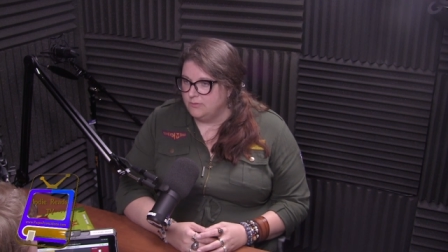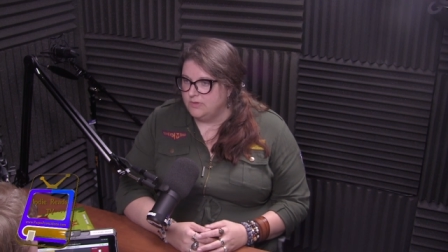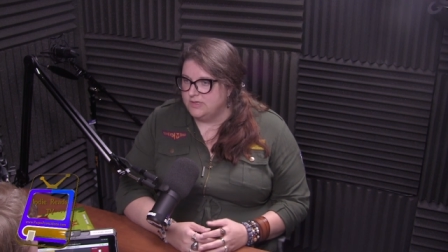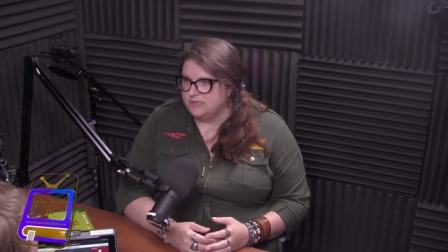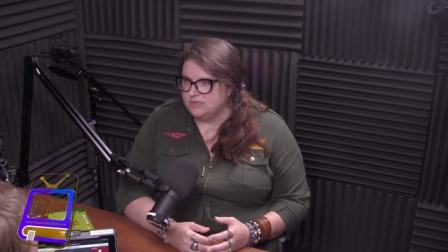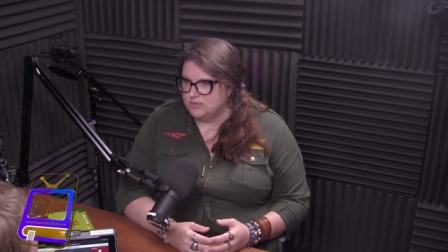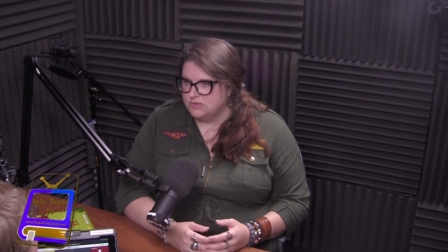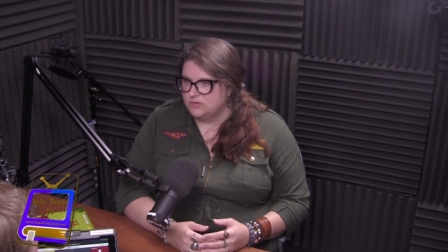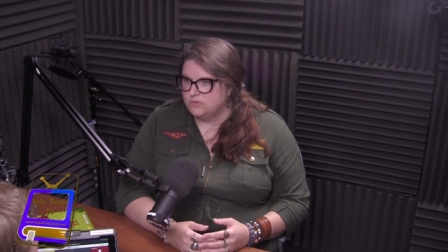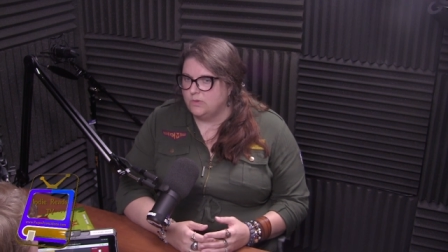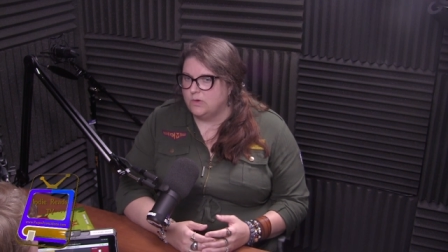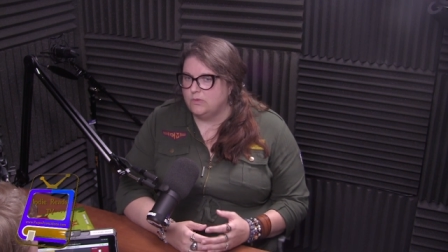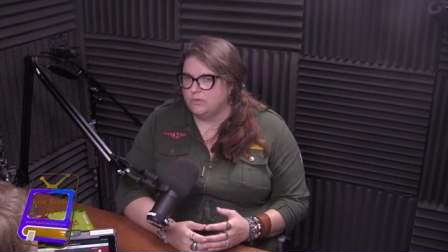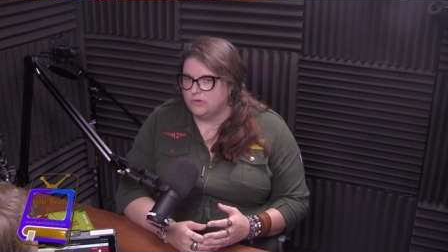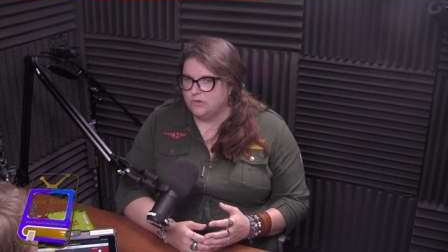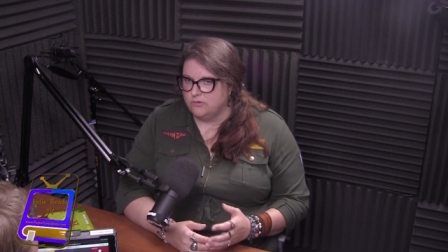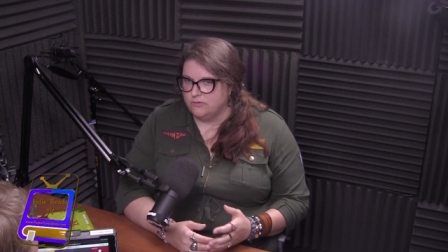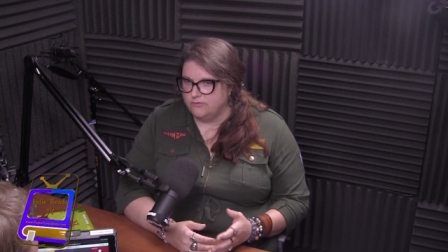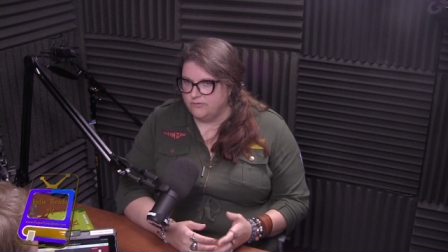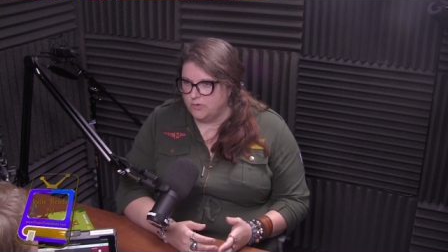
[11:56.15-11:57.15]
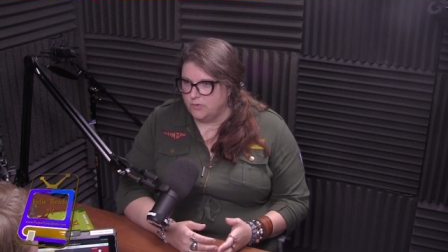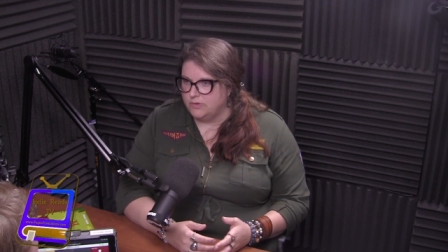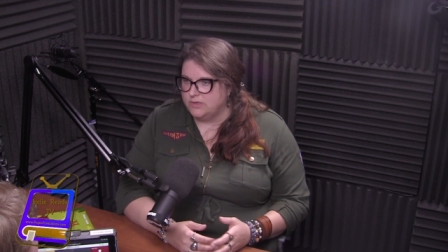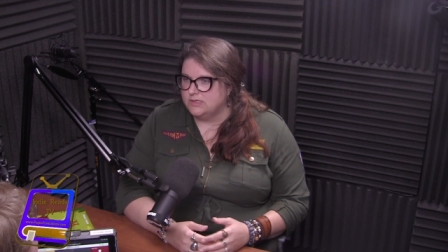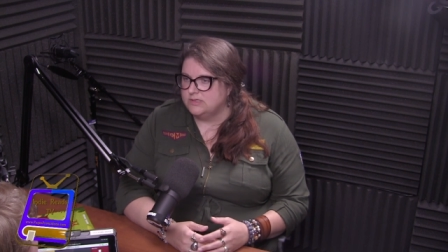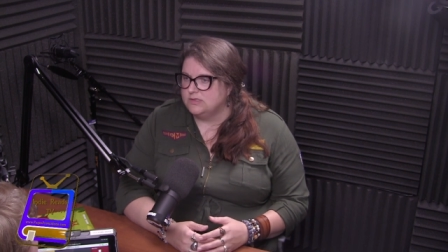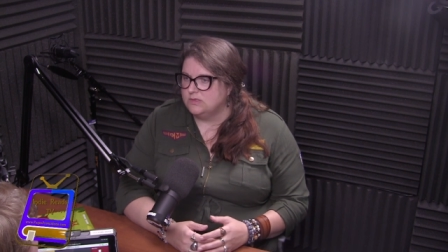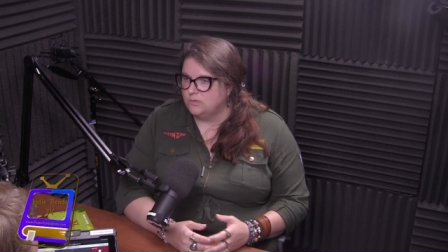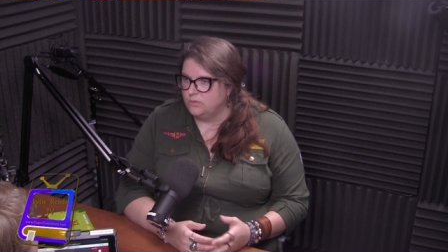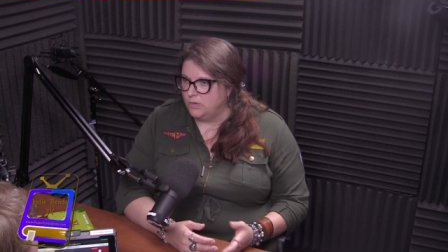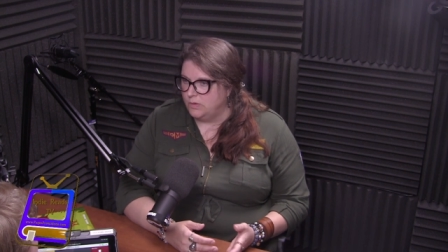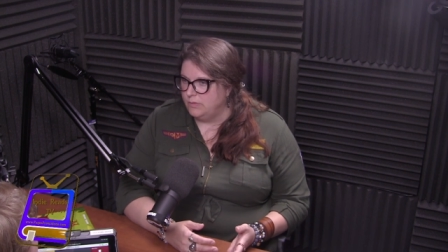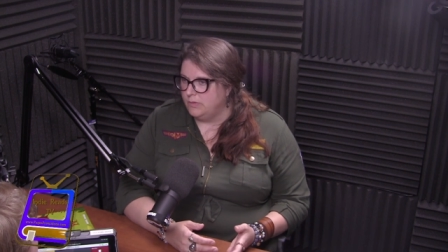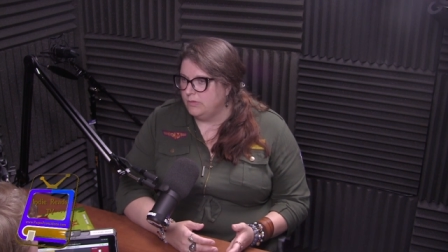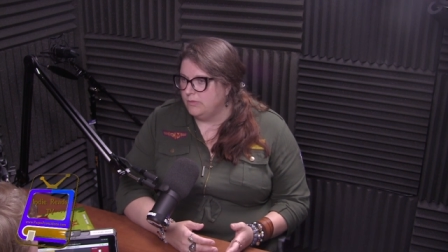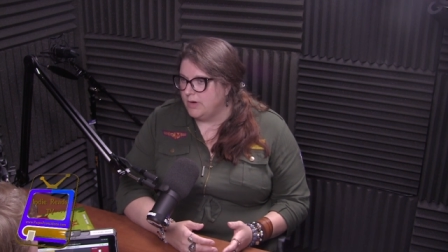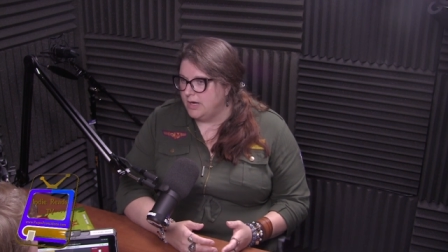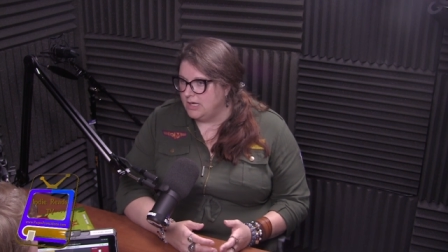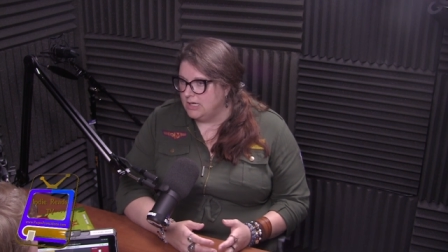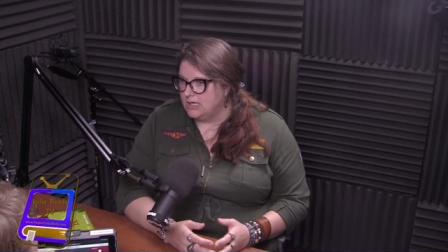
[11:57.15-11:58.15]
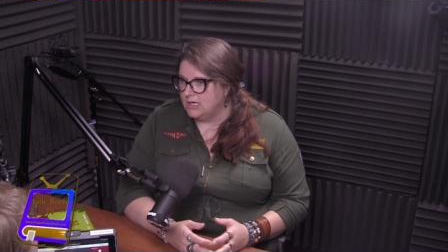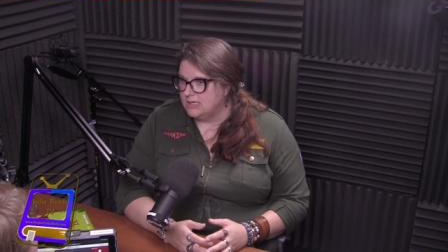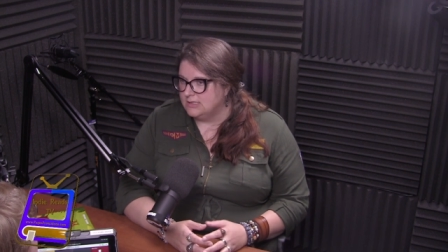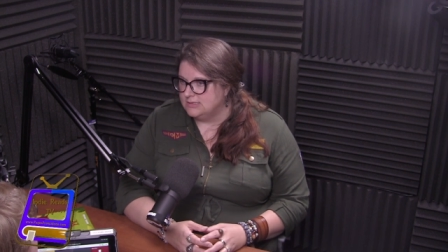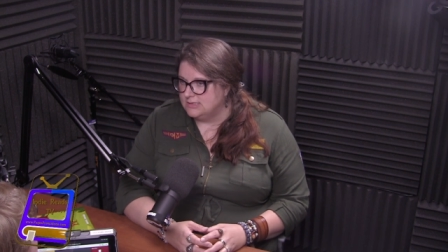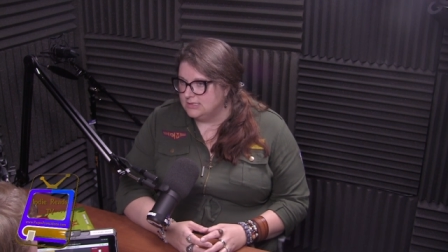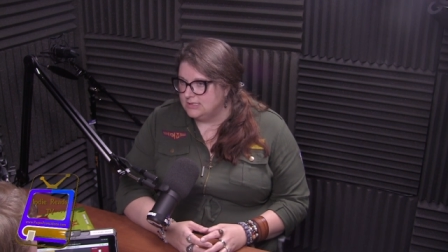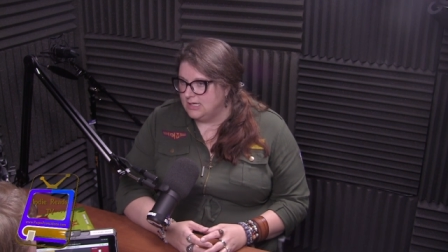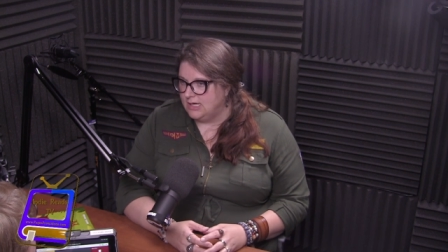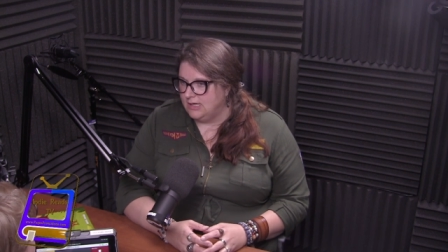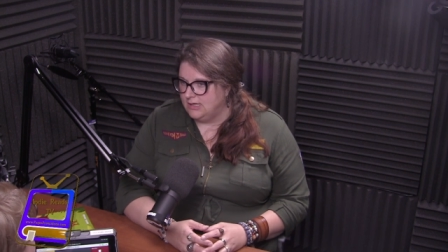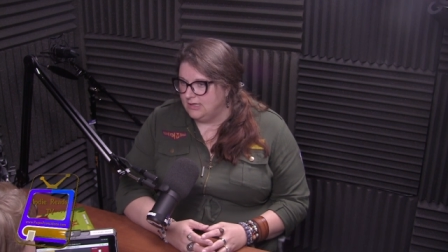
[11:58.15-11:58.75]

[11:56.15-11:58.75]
This is what your focus and what we're writing on today. I